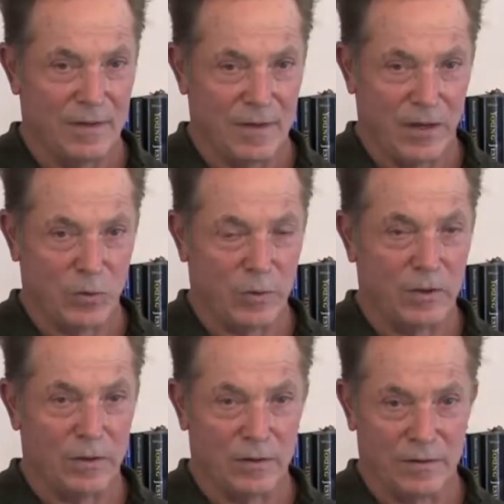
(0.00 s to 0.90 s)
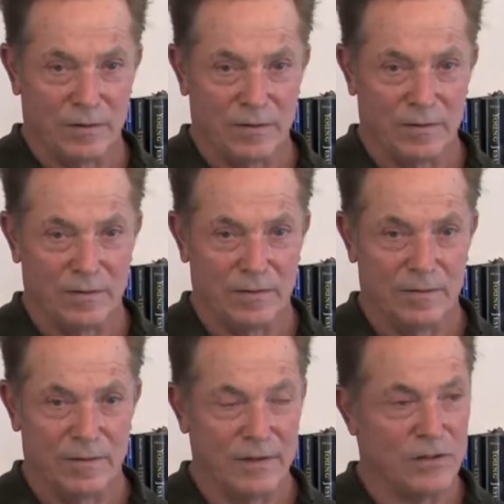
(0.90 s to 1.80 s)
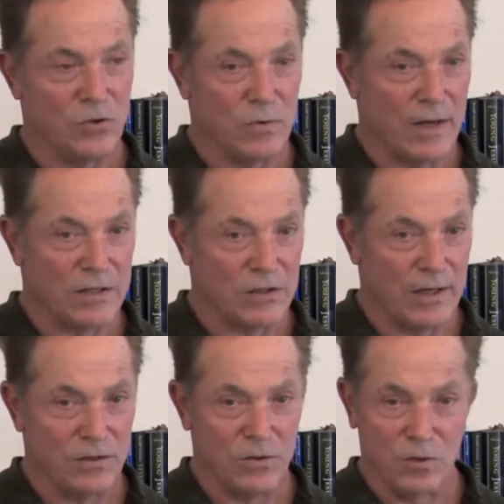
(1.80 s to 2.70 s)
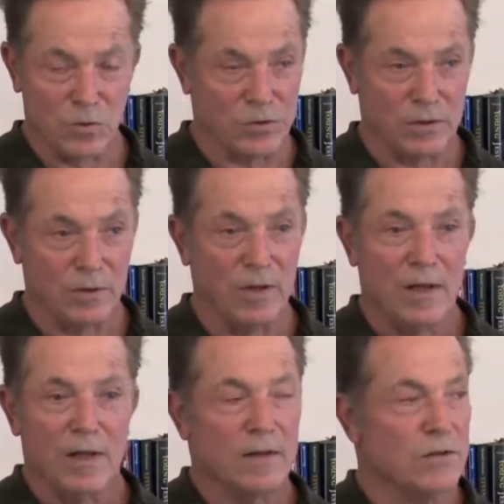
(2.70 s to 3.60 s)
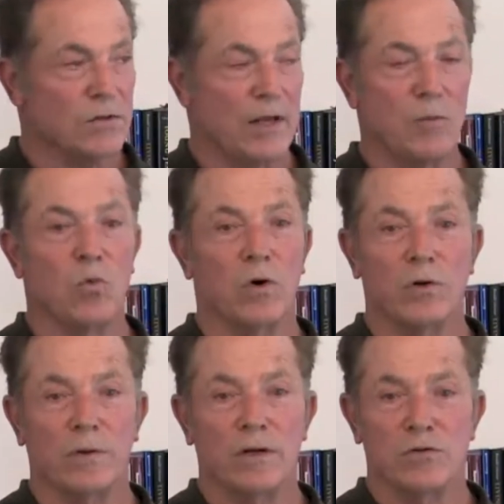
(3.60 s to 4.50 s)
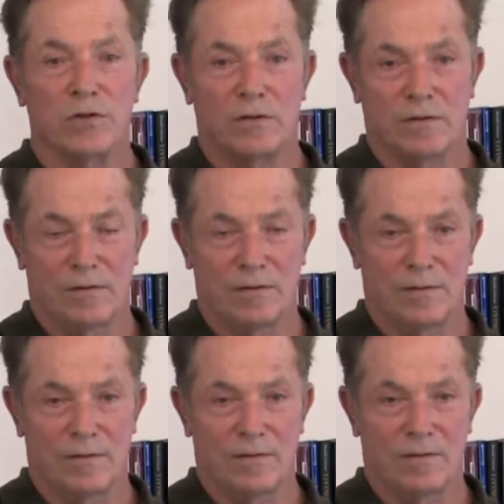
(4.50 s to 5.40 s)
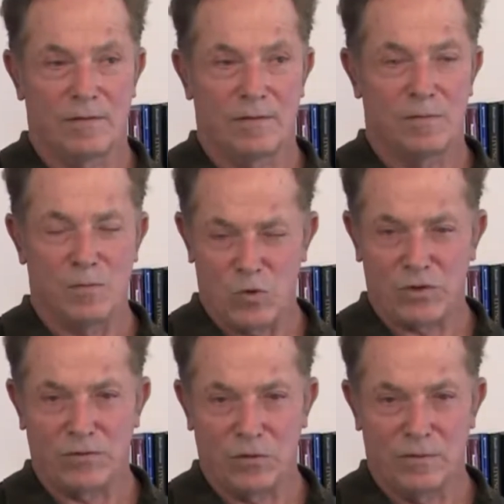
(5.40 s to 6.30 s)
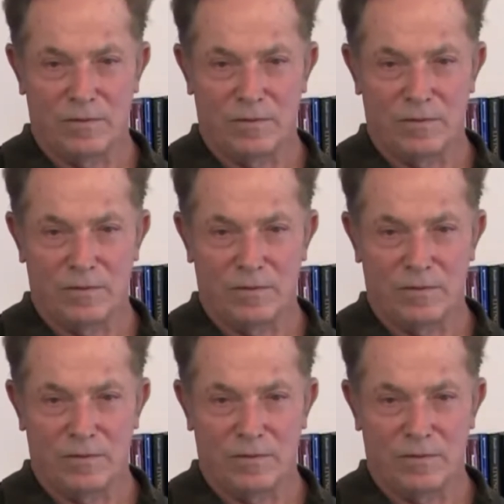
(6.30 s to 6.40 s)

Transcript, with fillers: Now you are here in this United States, and you're still the same warrior energy. Most of you.